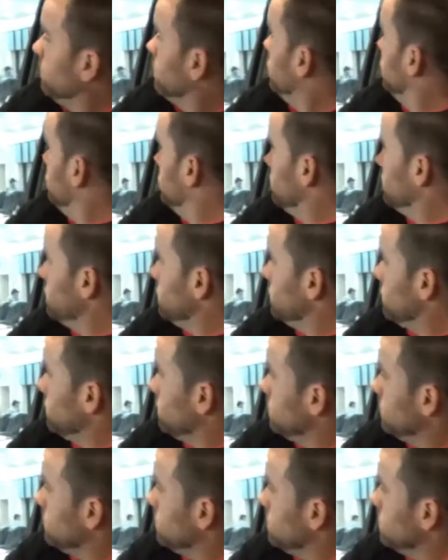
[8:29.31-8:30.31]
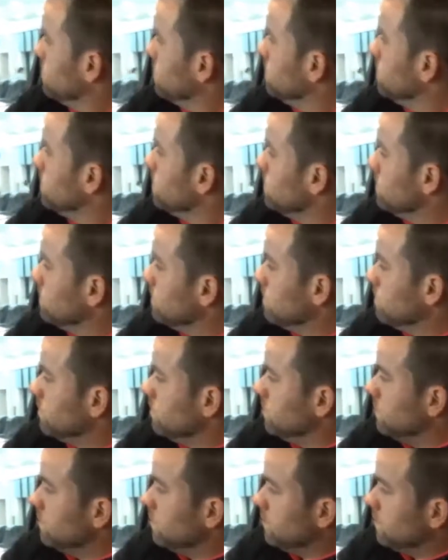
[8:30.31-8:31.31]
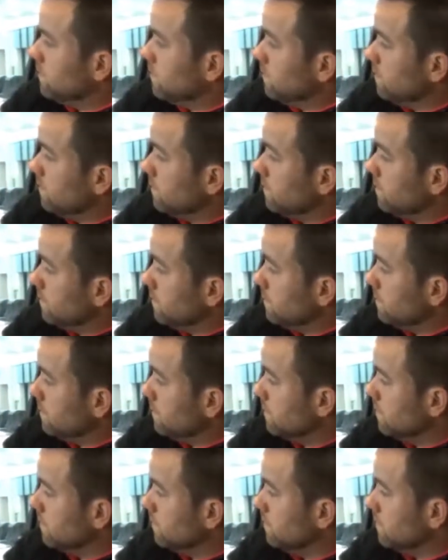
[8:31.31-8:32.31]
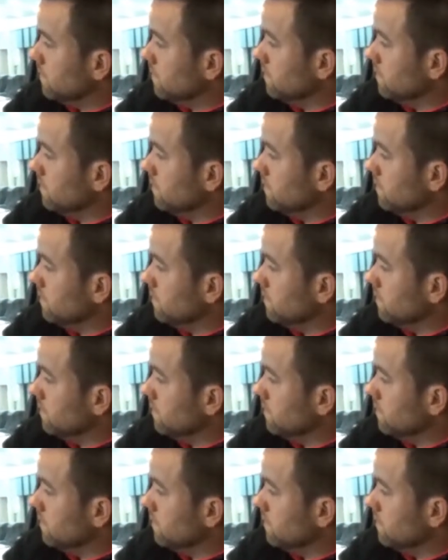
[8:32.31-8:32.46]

(not speaking)